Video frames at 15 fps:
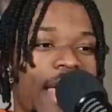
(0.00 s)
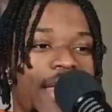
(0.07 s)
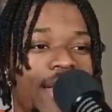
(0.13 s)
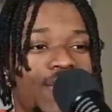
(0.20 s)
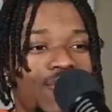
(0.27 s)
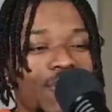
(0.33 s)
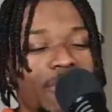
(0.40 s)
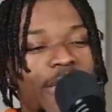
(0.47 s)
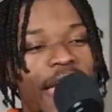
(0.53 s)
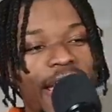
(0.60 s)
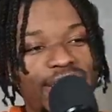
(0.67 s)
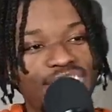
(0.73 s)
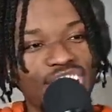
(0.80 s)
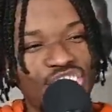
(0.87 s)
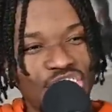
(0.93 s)
And this is from
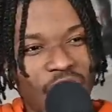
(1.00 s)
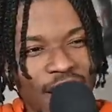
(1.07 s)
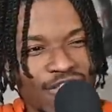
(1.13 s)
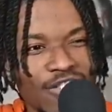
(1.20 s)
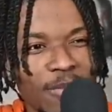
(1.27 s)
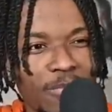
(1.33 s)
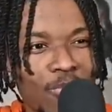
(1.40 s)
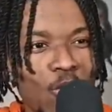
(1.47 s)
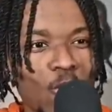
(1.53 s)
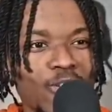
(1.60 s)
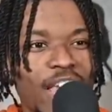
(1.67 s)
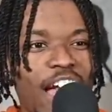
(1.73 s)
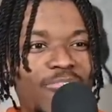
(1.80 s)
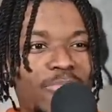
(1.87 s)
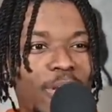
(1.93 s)
K.C. Johnson. The Bulls
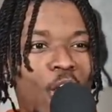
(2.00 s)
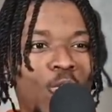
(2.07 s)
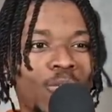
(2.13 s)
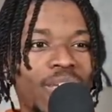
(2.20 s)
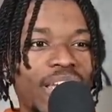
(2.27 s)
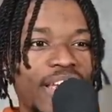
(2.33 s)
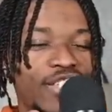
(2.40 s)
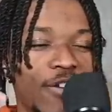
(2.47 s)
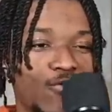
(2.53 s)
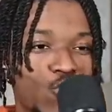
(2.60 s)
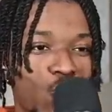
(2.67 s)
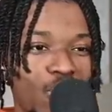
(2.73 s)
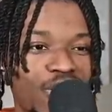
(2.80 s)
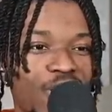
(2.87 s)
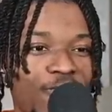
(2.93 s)
have blown leads of
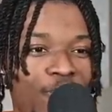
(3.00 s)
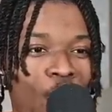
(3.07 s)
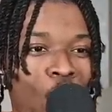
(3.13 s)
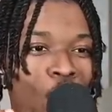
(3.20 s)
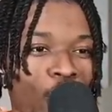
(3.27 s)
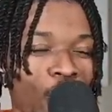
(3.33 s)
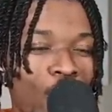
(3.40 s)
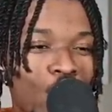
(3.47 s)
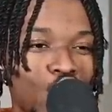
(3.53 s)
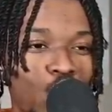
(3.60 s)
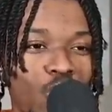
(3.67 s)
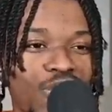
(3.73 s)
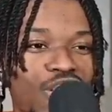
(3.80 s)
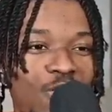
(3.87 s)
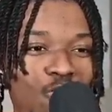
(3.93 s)
24,
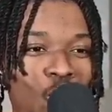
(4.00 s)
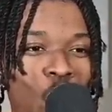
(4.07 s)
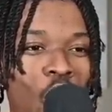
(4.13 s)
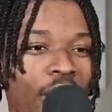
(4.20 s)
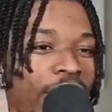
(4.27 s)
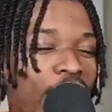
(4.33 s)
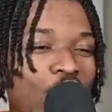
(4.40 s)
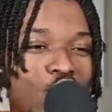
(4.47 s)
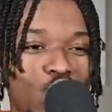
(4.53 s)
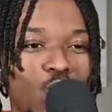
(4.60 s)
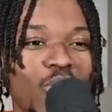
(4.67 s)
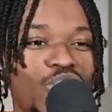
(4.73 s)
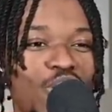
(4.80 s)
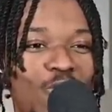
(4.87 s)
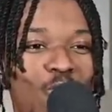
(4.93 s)
21,
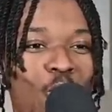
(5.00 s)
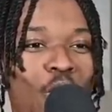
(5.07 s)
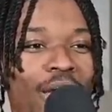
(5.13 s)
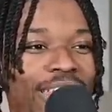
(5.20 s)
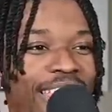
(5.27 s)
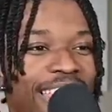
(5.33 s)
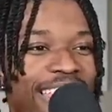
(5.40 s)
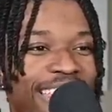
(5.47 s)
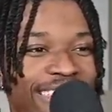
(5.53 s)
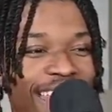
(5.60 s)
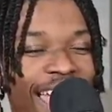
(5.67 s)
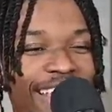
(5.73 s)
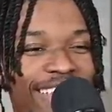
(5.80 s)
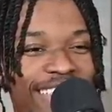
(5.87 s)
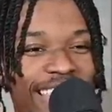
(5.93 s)
21,
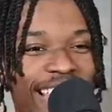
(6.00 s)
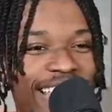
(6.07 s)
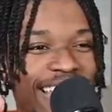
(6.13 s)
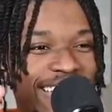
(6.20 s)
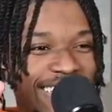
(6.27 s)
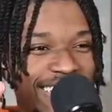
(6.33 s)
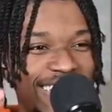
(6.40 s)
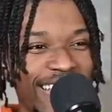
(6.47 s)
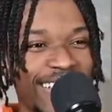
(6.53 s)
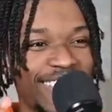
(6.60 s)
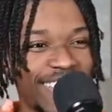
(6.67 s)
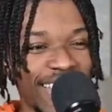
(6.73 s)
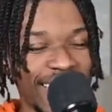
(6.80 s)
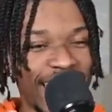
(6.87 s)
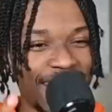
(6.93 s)
19, and
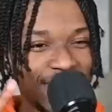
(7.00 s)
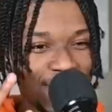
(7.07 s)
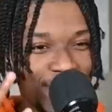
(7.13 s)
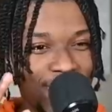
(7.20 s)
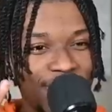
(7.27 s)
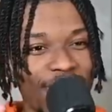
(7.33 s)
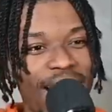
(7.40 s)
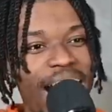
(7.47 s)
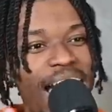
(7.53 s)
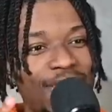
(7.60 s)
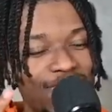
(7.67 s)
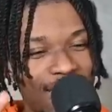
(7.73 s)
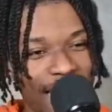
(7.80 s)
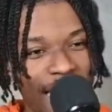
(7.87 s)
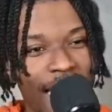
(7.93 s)
16. That is
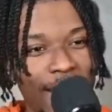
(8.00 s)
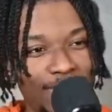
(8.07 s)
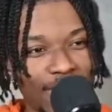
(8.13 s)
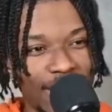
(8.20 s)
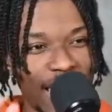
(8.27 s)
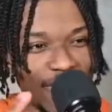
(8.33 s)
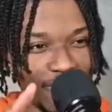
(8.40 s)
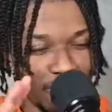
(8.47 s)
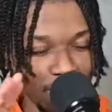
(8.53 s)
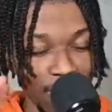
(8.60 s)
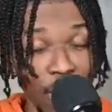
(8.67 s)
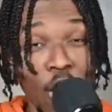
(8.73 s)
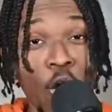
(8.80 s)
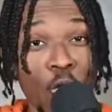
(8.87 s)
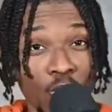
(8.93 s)
five games that they've
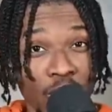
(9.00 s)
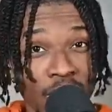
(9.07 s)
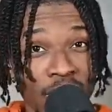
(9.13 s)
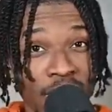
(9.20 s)
blown.